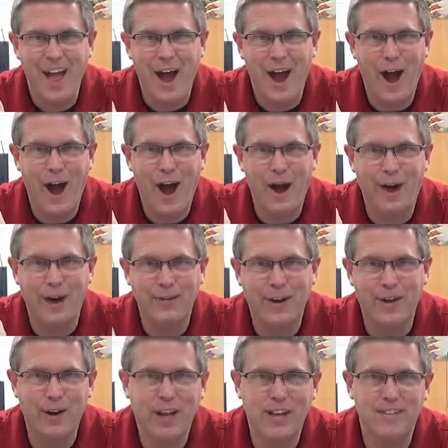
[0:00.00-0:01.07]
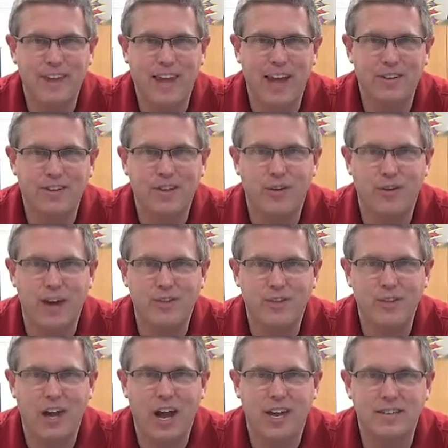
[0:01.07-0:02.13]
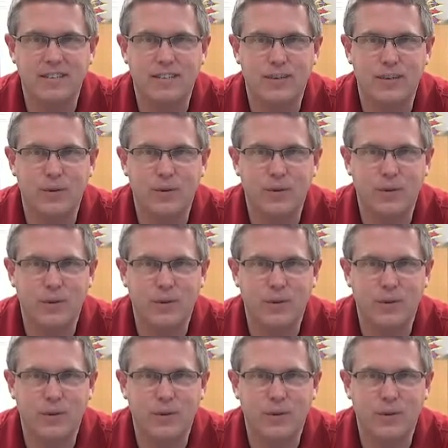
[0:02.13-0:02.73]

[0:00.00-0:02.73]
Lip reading: I don't want to give you the answers. I want you guys to